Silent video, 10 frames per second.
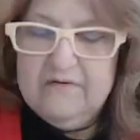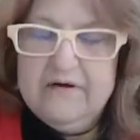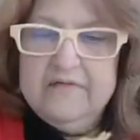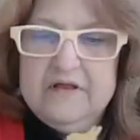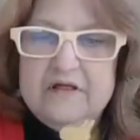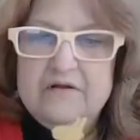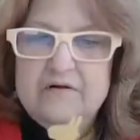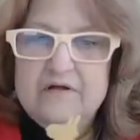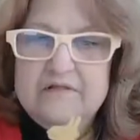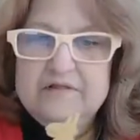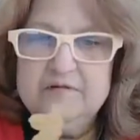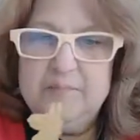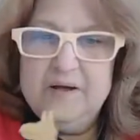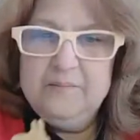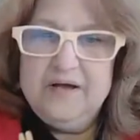and then here are the little
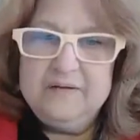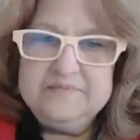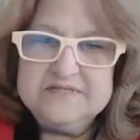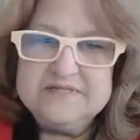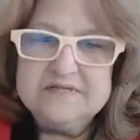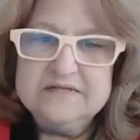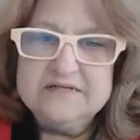pom-poms.